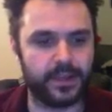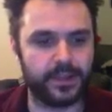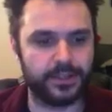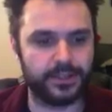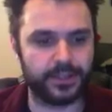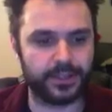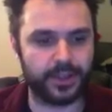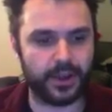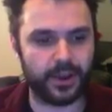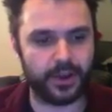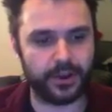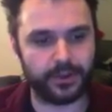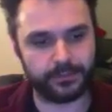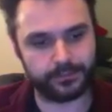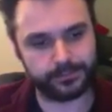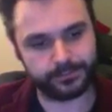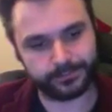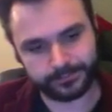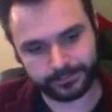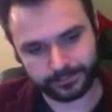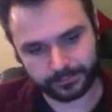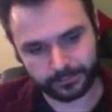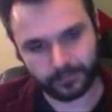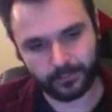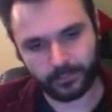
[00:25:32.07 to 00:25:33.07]
So
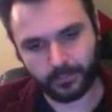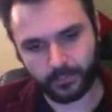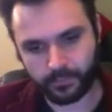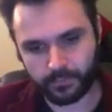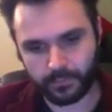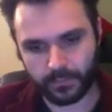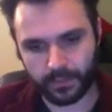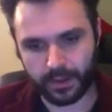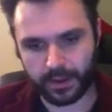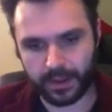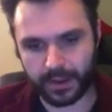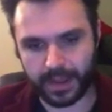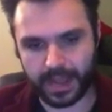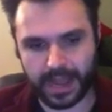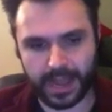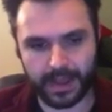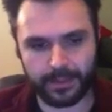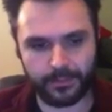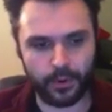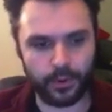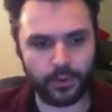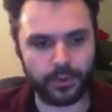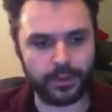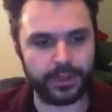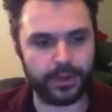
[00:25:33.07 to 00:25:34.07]

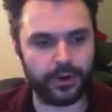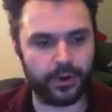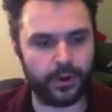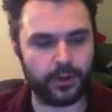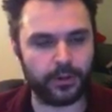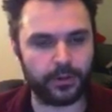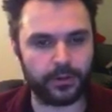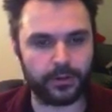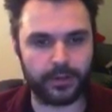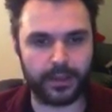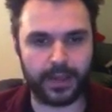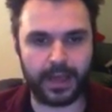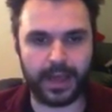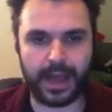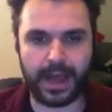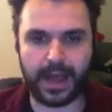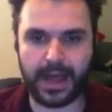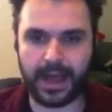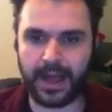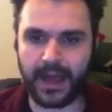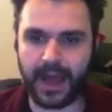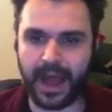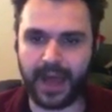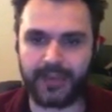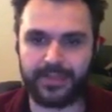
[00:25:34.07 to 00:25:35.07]
all in all,
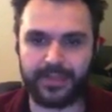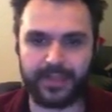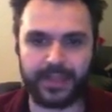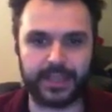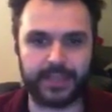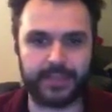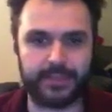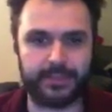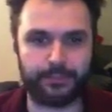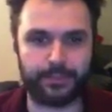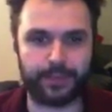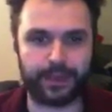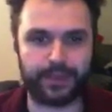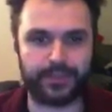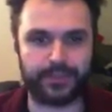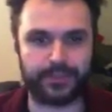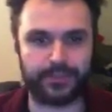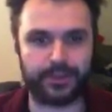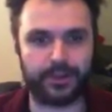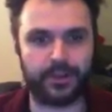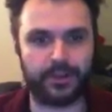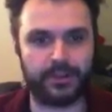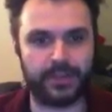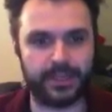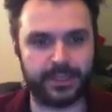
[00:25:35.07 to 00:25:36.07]
I think it's a pretty
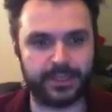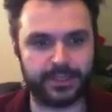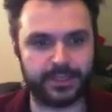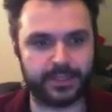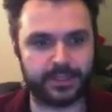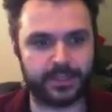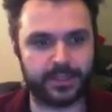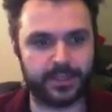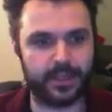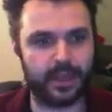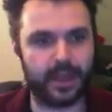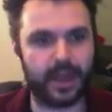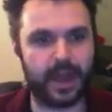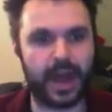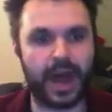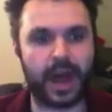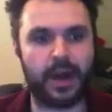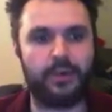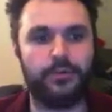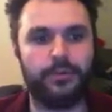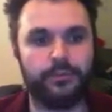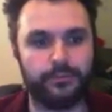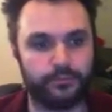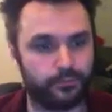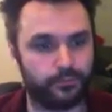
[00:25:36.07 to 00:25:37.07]
strong list. I
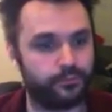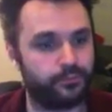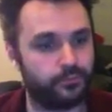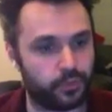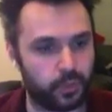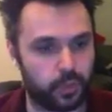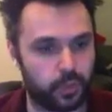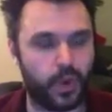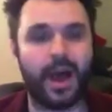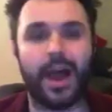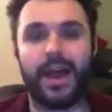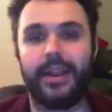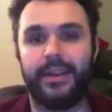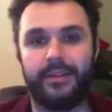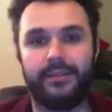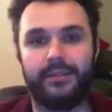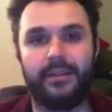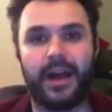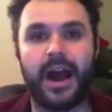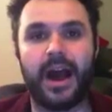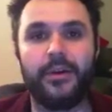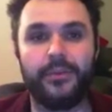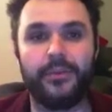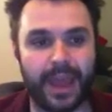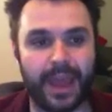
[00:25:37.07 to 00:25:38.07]
would
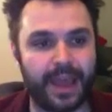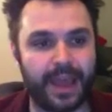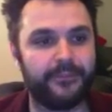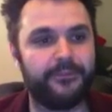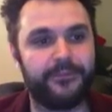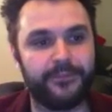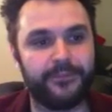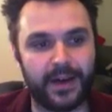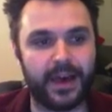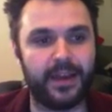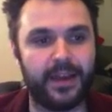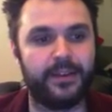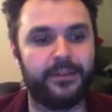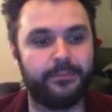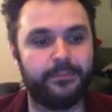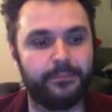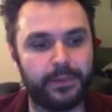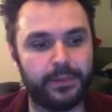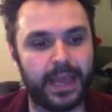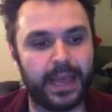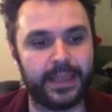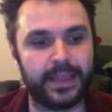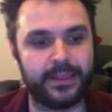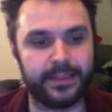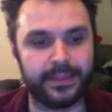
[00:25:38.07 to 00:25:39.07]
have fun
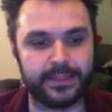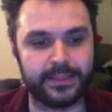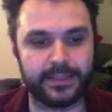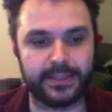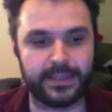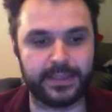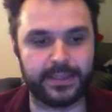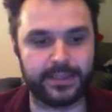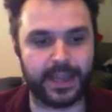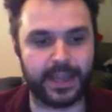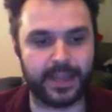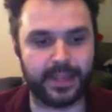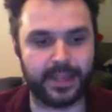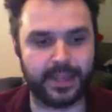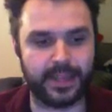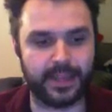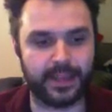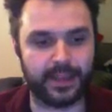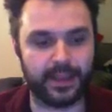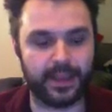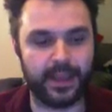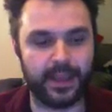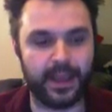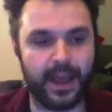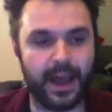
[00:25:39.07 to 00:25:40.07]
playing this list. I
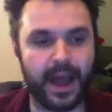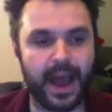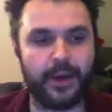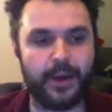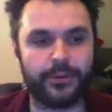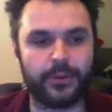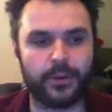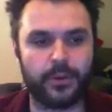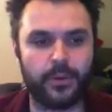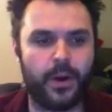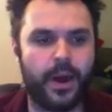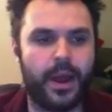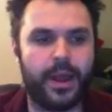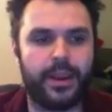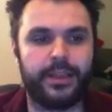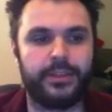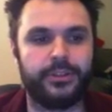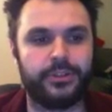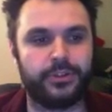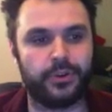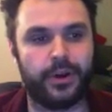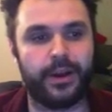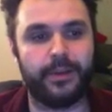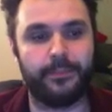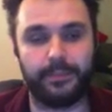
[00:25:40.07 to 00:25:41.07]
think I would quite
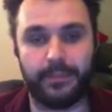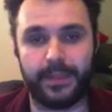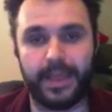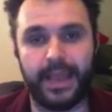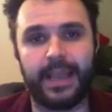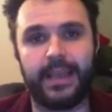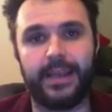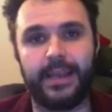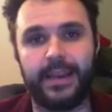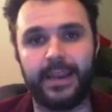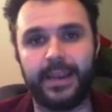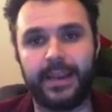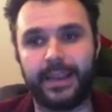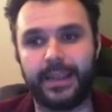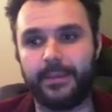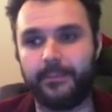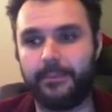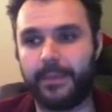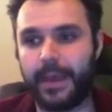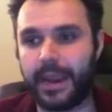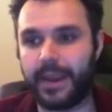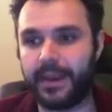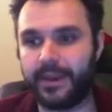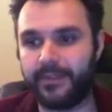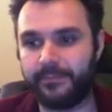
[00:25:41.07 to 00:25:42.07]
enjoy playing it in a
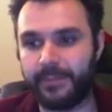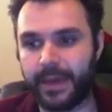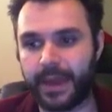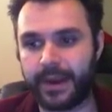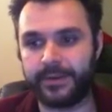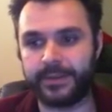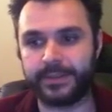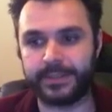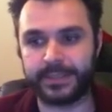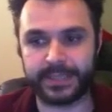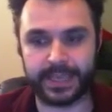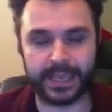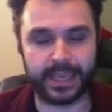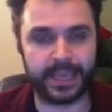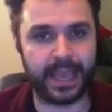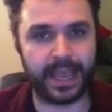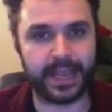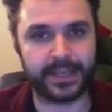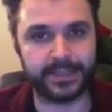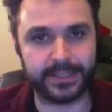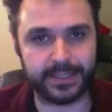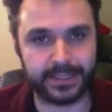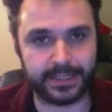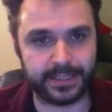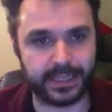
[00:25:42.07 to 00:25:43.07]
competitive manner and seeing how
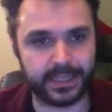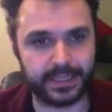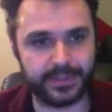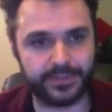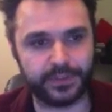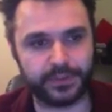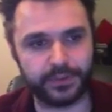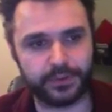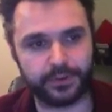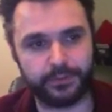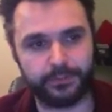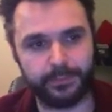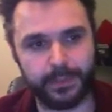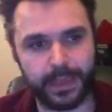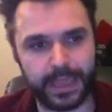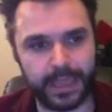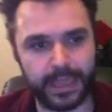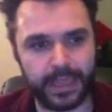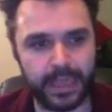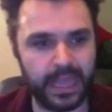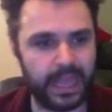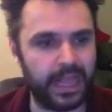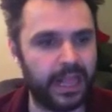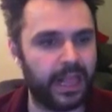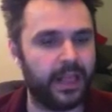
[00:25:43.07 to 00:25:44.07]
successful it could be.
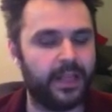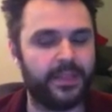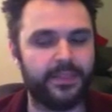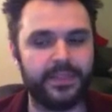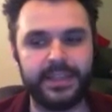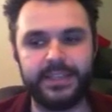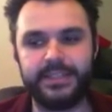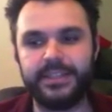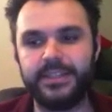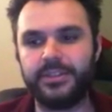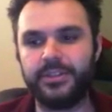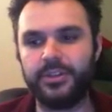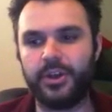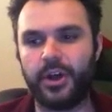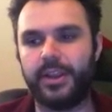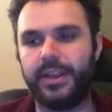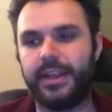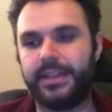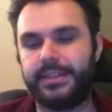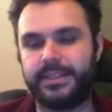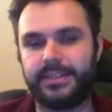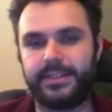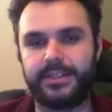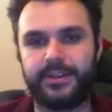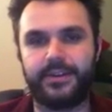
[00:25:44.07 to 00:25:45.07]
This is not
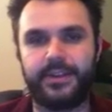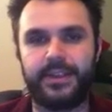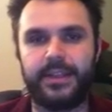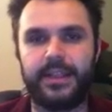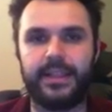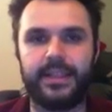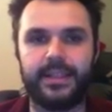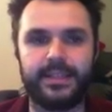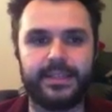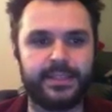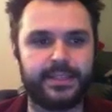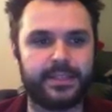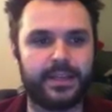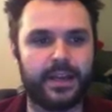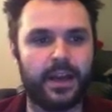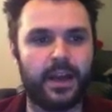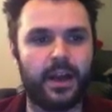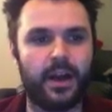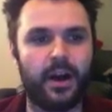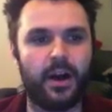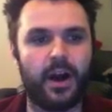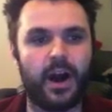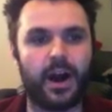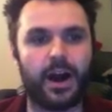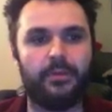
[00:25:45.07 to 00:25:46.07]
necessarily a list
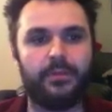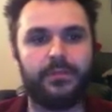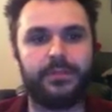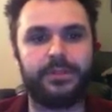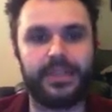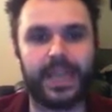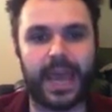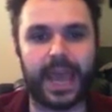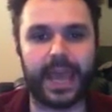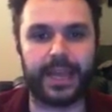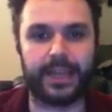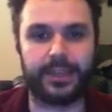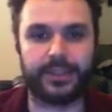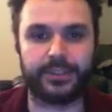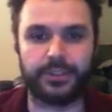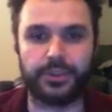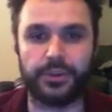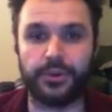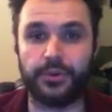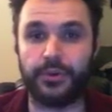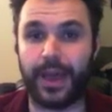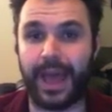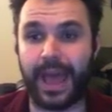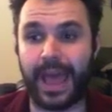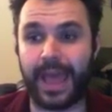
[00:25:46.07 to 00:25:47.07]
I would take
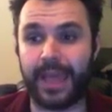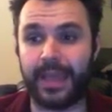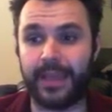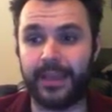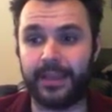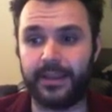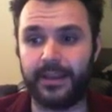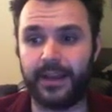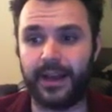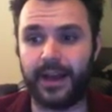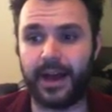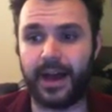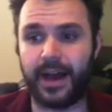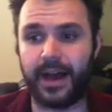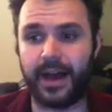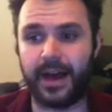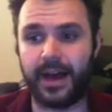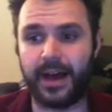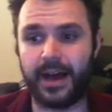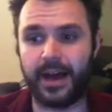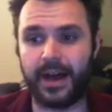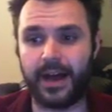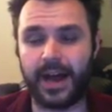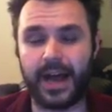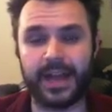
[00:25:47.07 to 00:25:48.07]
to a
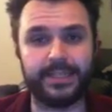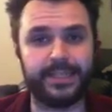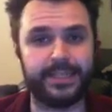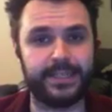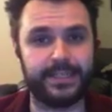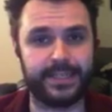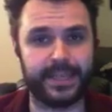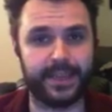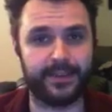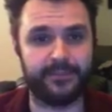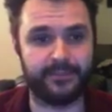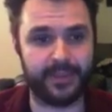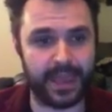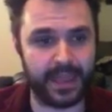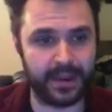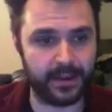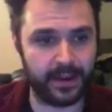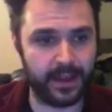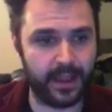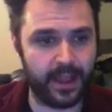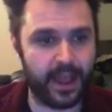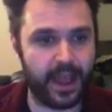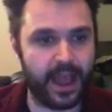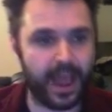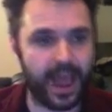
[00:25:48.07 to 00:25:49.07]
ITC event.
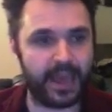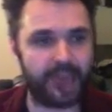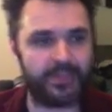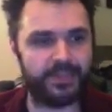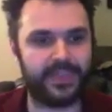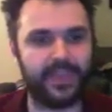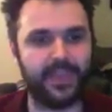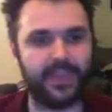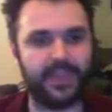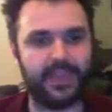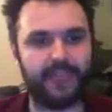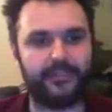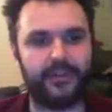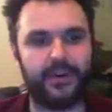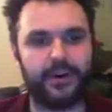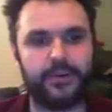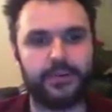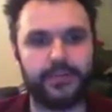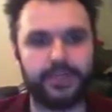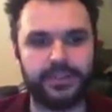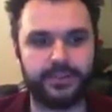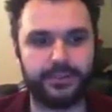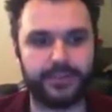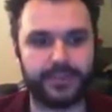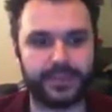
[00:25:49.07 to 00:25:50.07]
I think if I
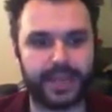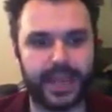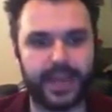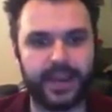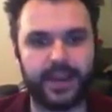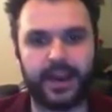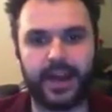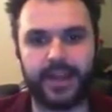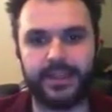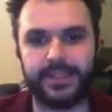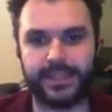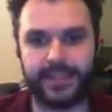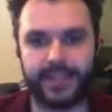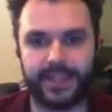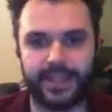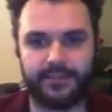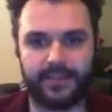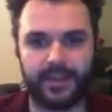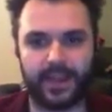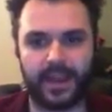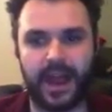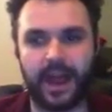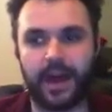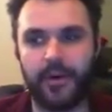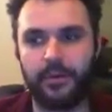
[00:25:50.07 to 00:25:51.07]
was to attend an ITC
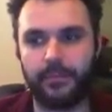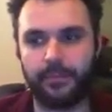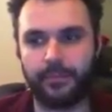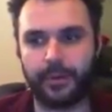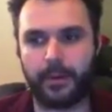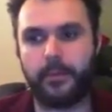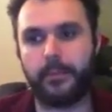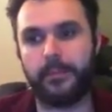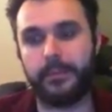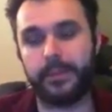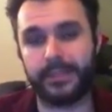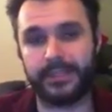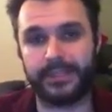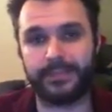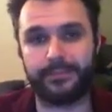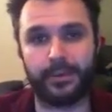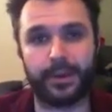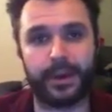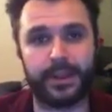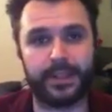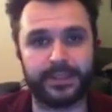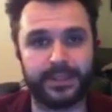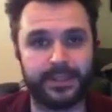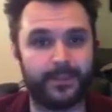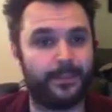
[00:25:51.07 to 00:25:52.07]
event, I would probably
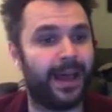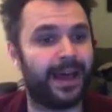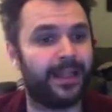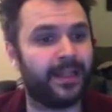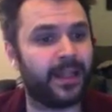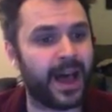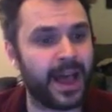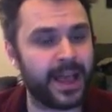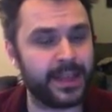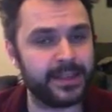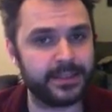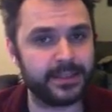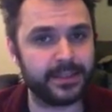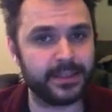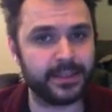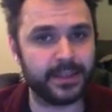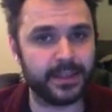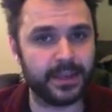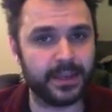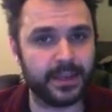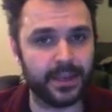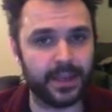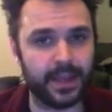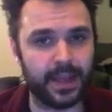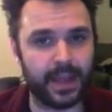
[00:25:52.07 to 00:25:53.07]
spread in some allies
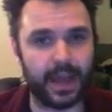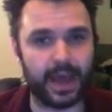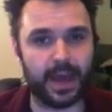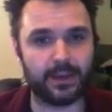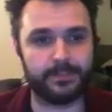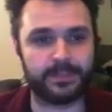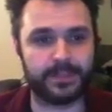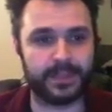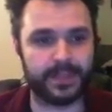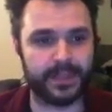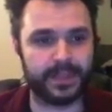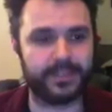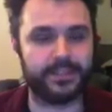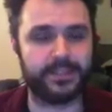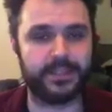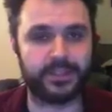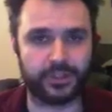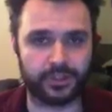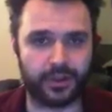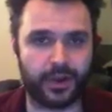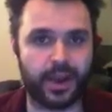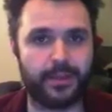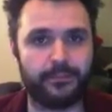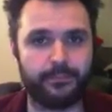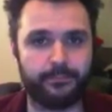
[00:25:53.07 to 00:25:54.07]
to this to
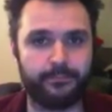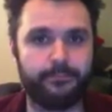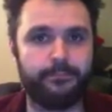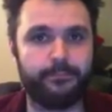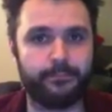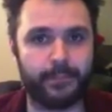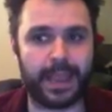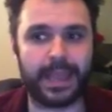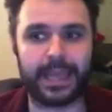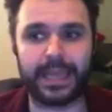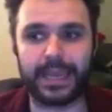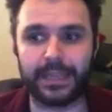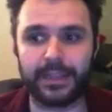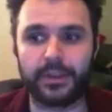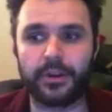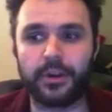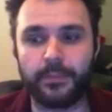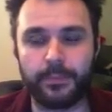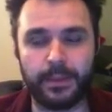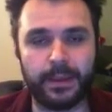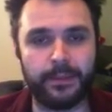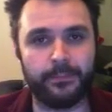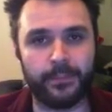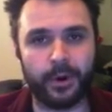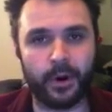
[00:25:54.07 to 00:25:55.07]
try and make it a little
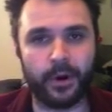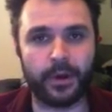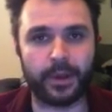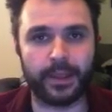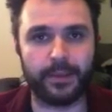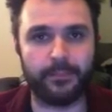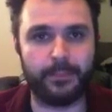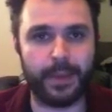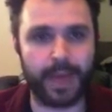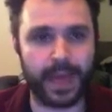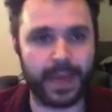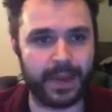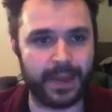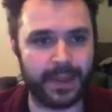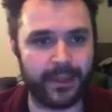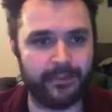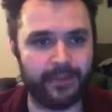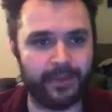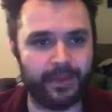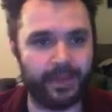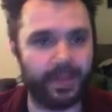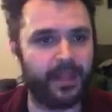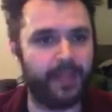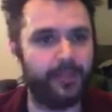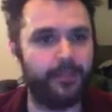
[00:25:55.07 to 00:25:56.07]
bit more
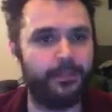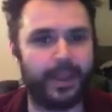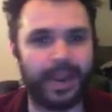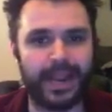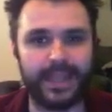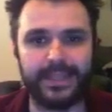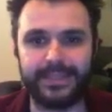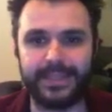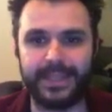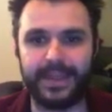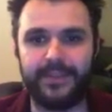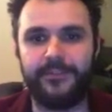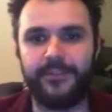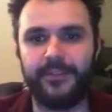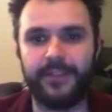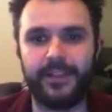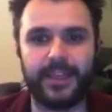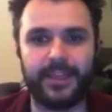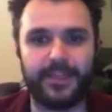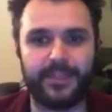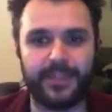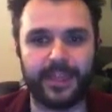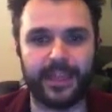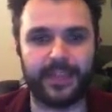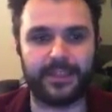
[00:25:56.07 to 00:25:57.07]
competitive. But I
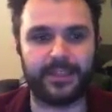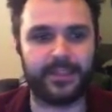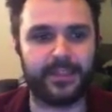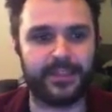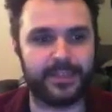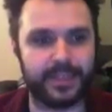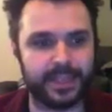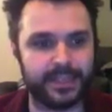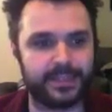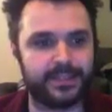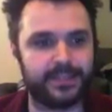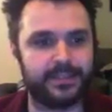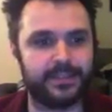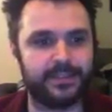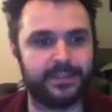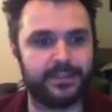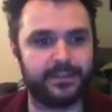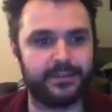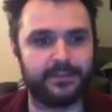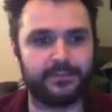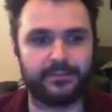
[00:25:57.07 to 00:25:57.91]
definitely think that this